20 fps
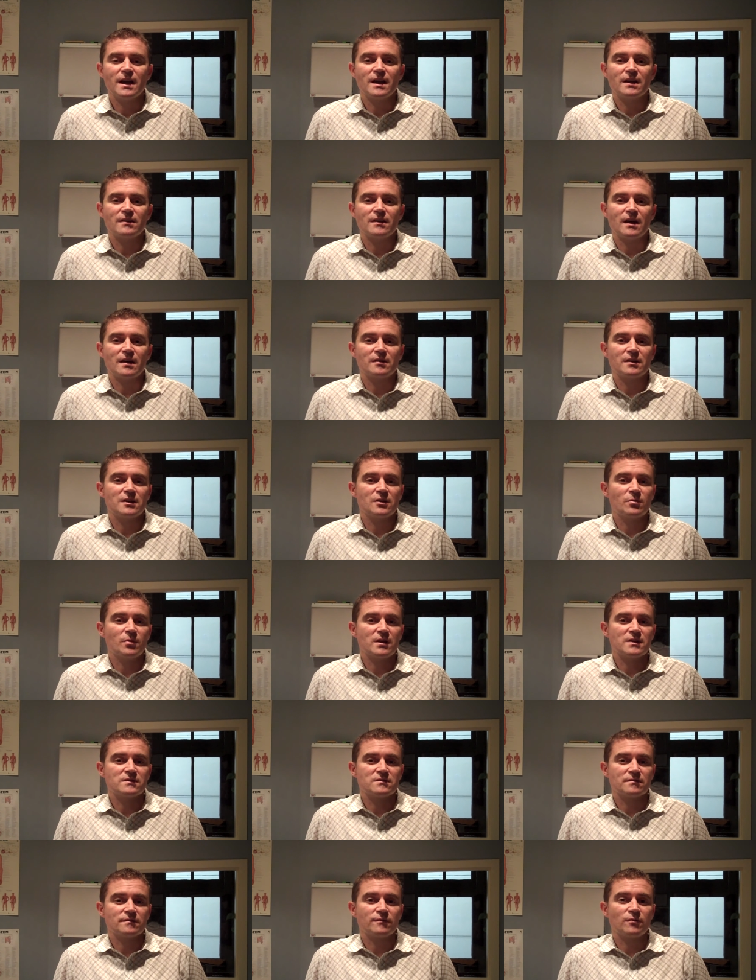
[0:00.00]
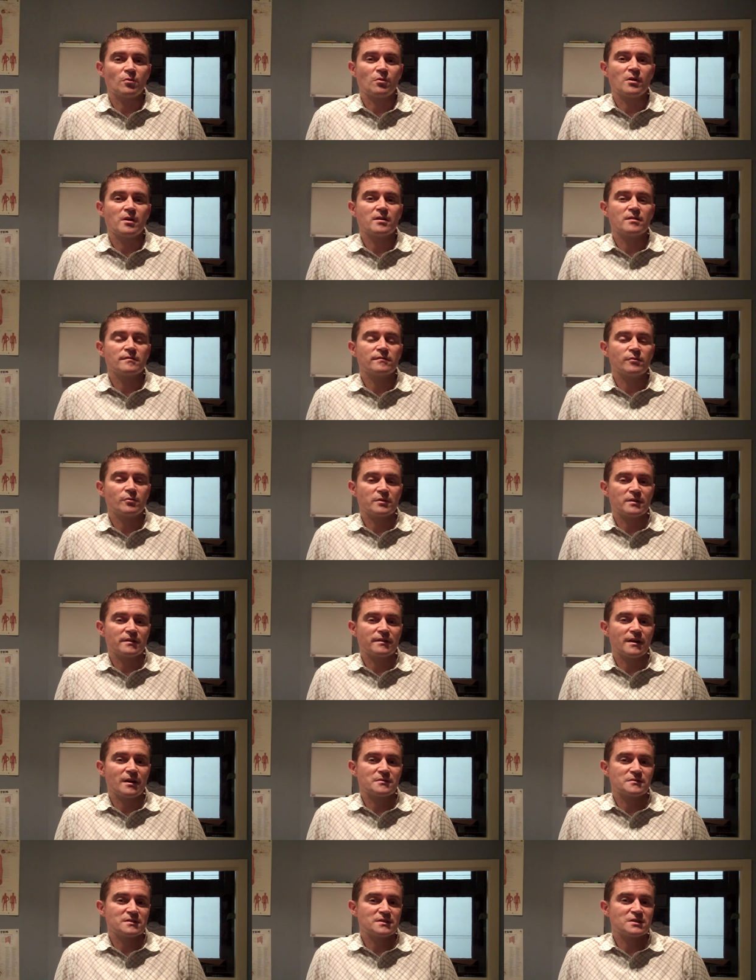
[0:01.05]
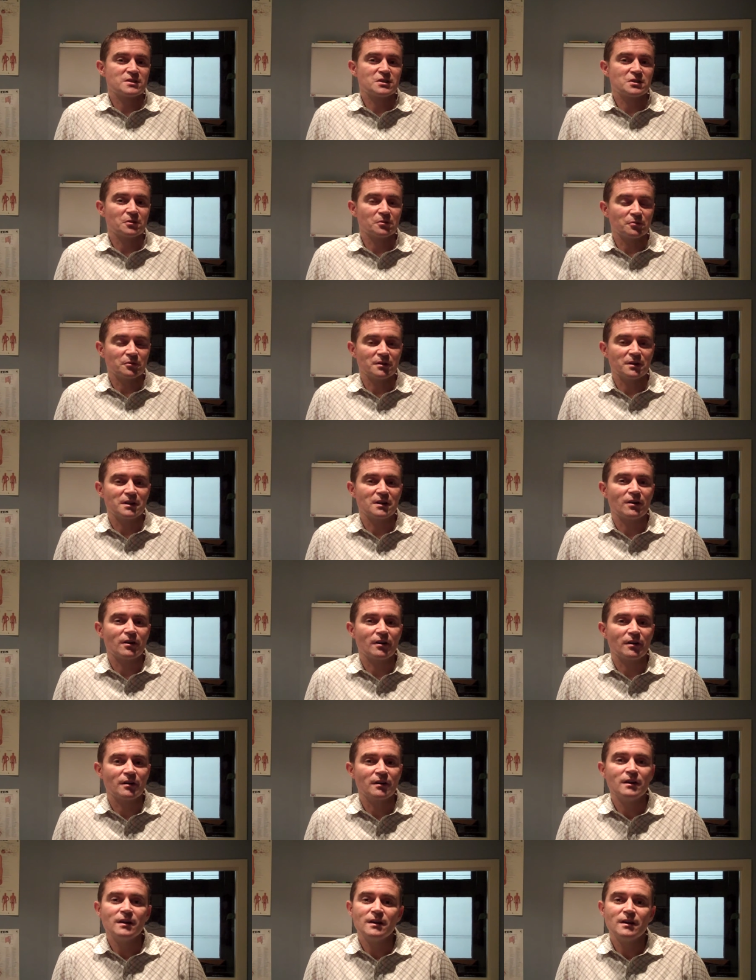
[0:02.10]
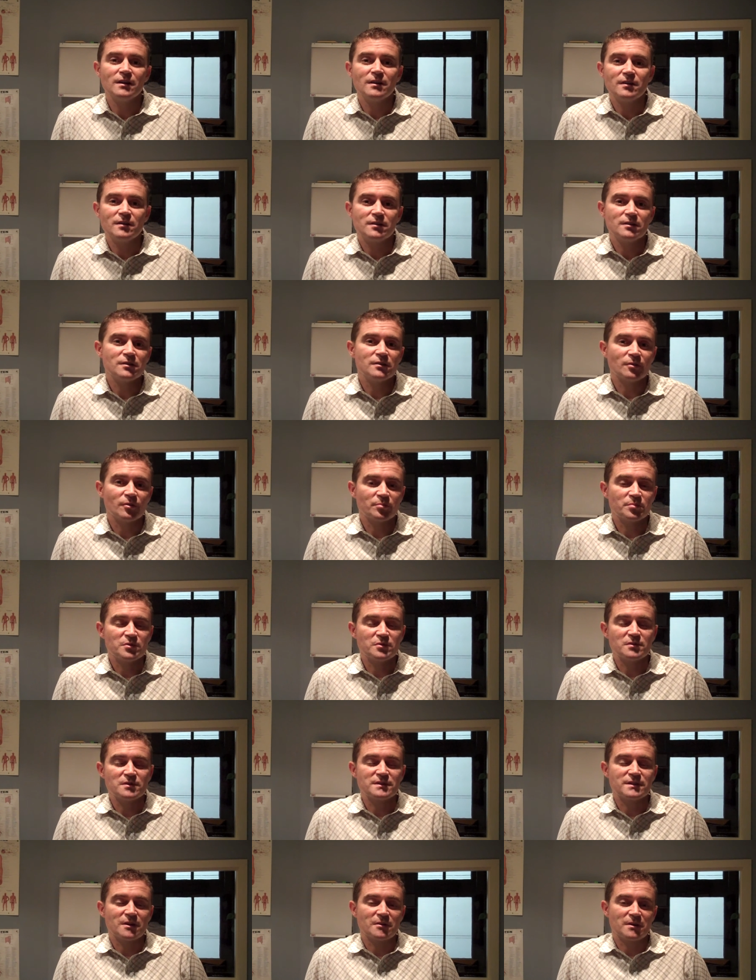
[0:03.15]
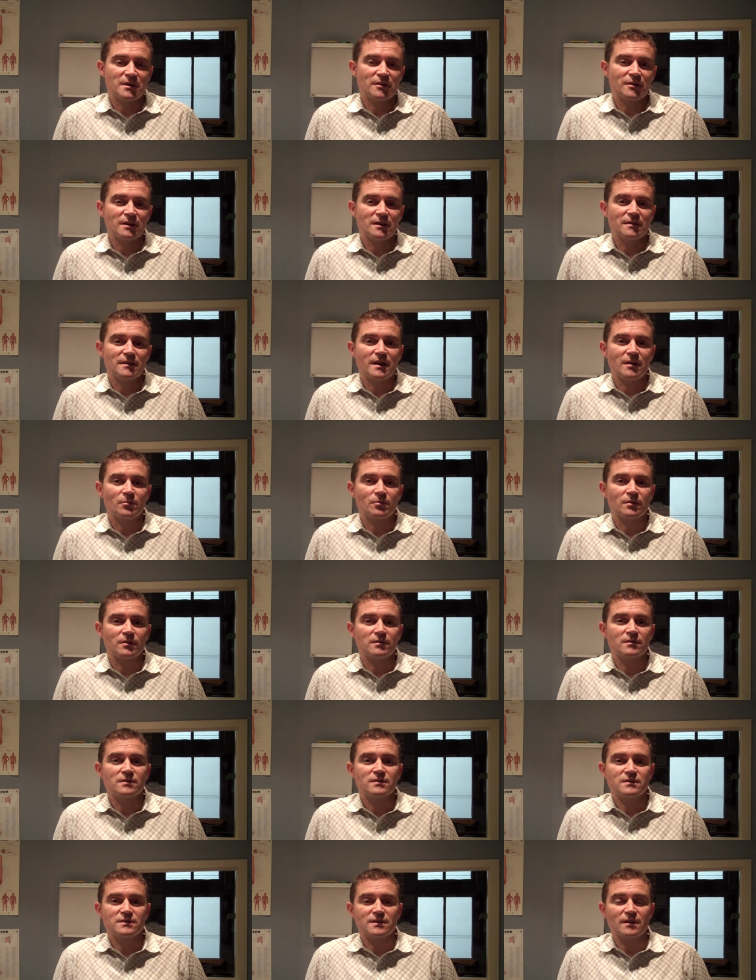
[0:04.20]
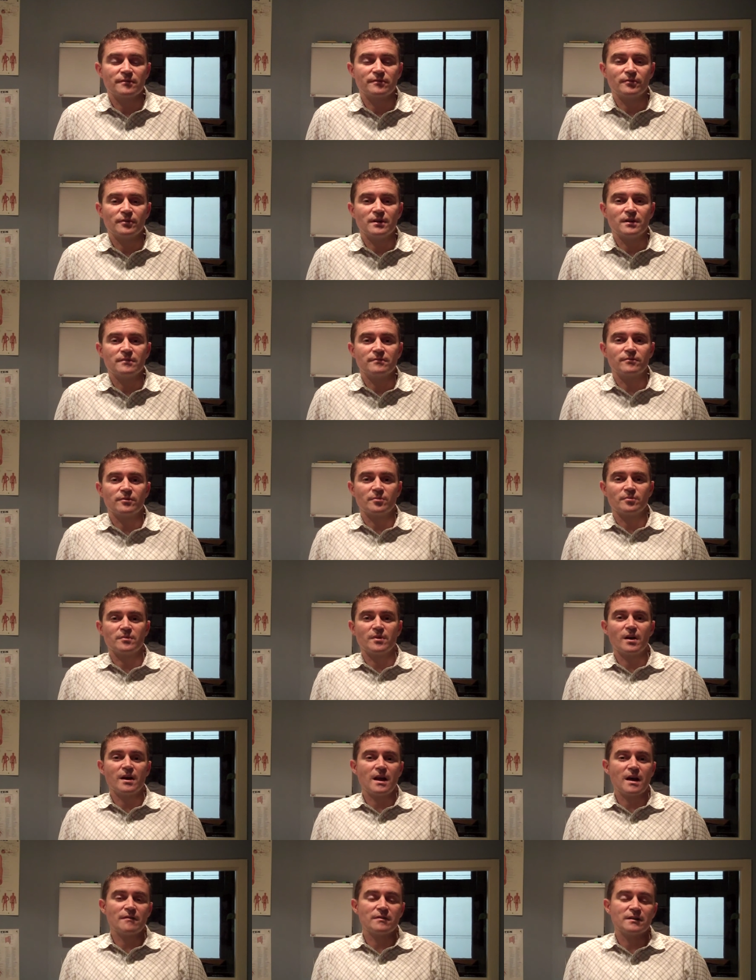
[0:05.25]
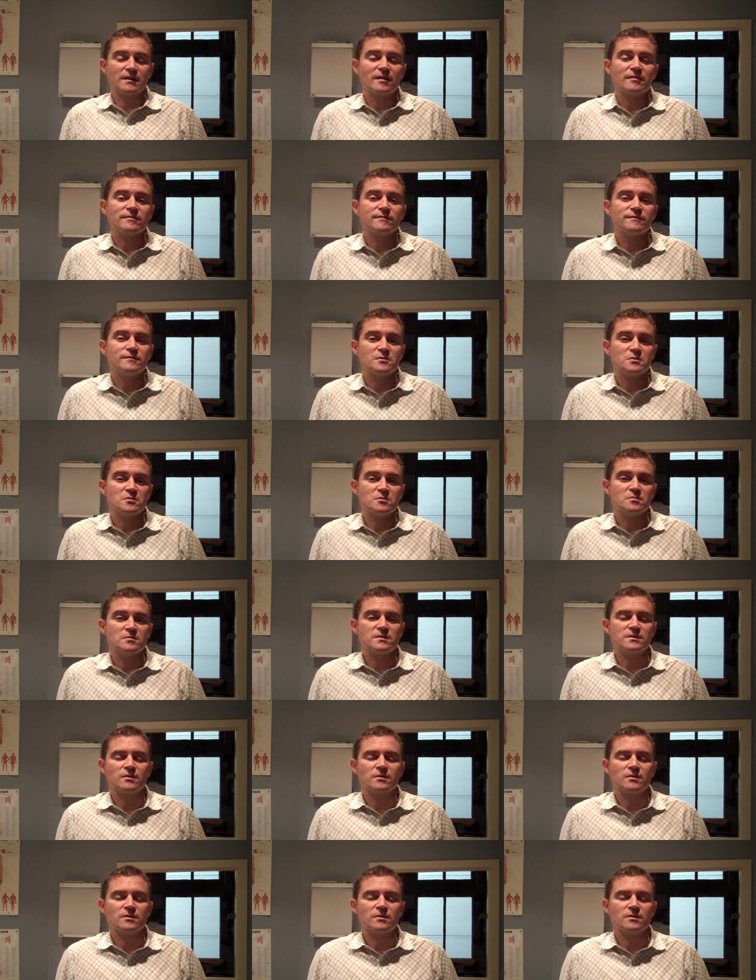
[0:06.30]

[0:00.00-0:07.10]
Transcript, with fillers: and that equates to 440,000 children in our, you know, Puget Sound area that were suffering from not having enough food.